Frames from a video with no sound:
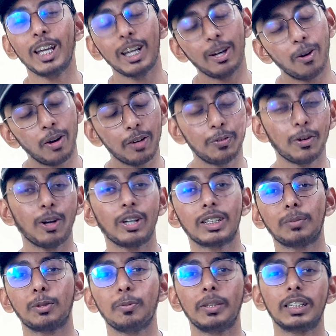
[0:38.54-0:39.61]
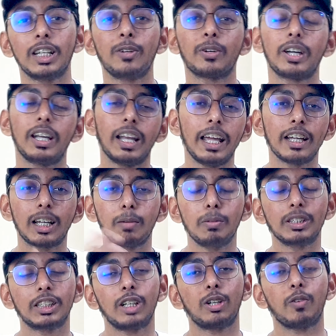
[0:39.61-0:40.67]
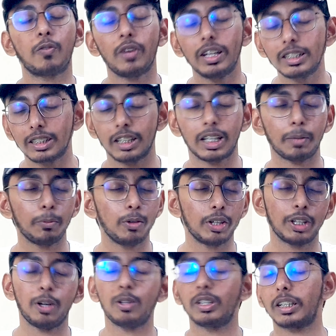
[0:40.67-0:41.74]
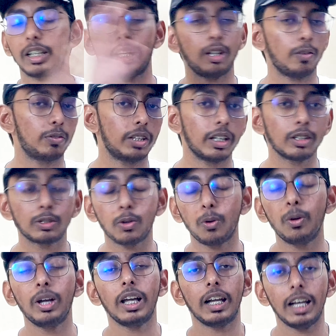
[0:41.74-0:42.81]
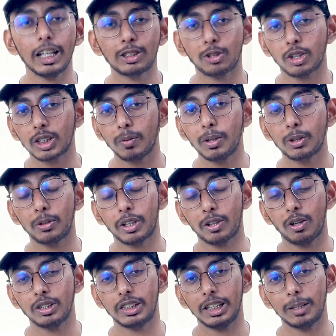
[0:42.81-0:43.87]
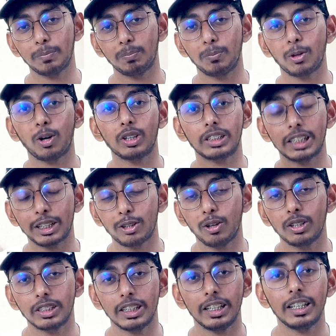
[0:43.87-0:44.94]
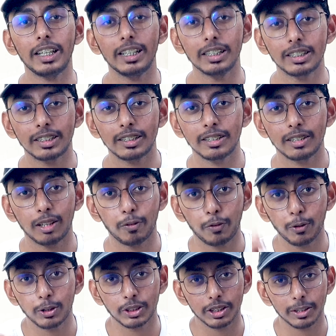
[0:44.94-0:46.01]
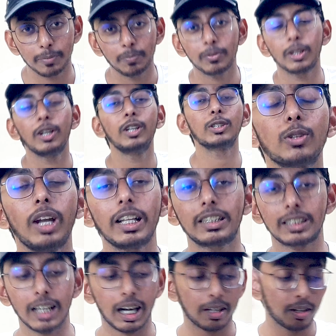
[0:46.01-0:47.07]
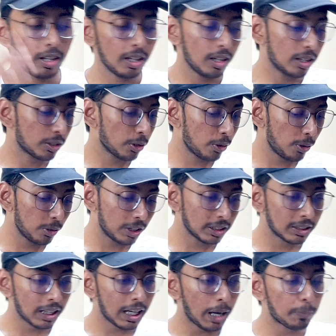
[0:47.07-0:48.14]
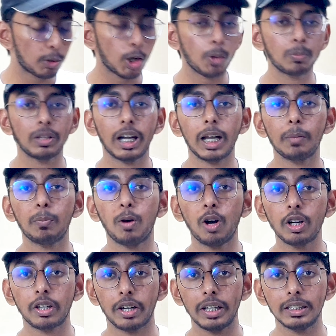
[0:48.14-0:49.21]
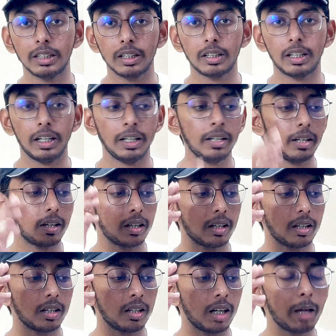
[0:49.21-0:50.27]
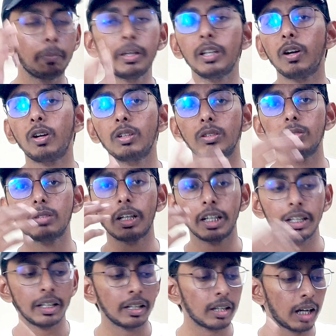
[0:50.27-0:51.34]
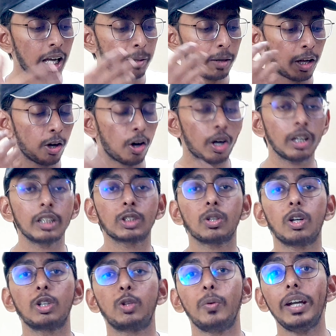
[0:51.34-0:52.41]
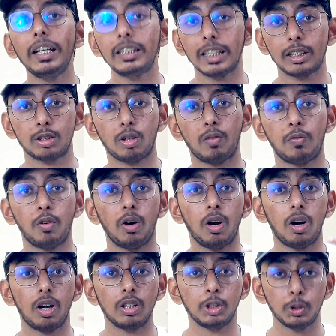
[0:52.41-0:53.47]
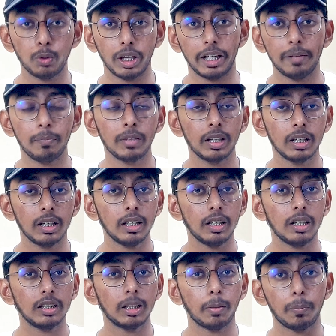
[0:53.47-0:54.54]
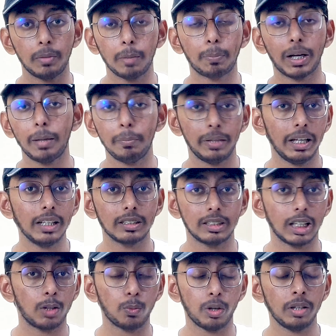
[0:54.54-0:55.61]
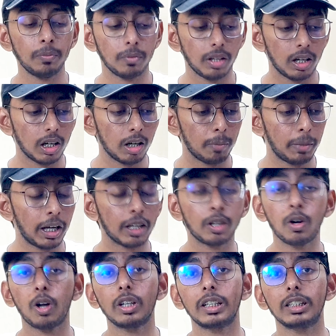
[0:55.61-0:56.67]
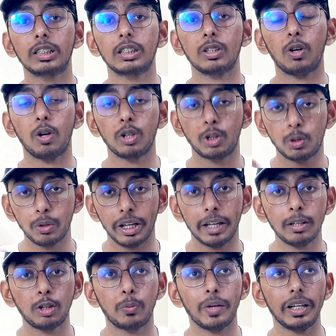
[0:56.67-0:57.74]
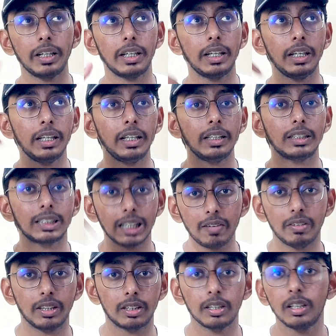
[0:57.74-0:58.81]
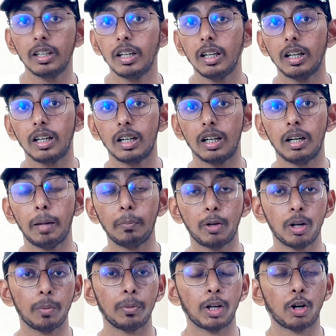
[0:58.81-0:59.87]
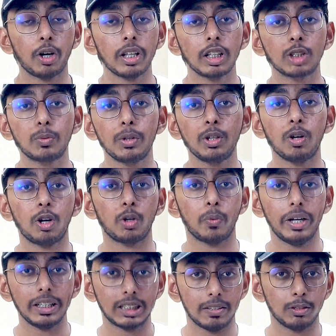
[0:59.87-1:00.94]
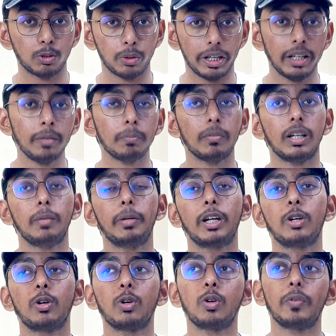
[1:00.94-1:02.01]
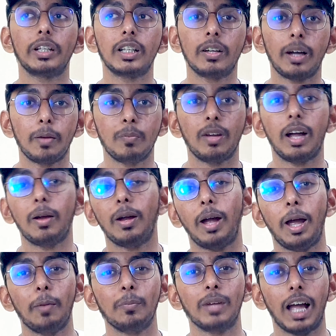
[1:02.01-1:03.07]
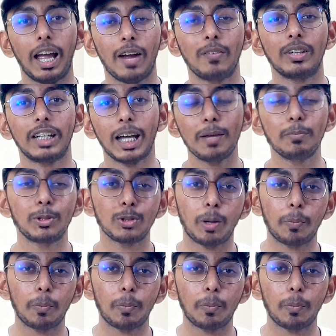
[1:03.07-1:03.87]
Or if you already subscribe to my channel, you can like, comment, share to your friends and community, all that kind of thing. So let's rock the world to technology, because technology is the future. So let's start. So this is the laptop that I bought recently. I ordered this on 26th of July. The Prime deals, that one. I got this on today, 27th. I'm recording this video on 27th today, but I don't know whether I have time to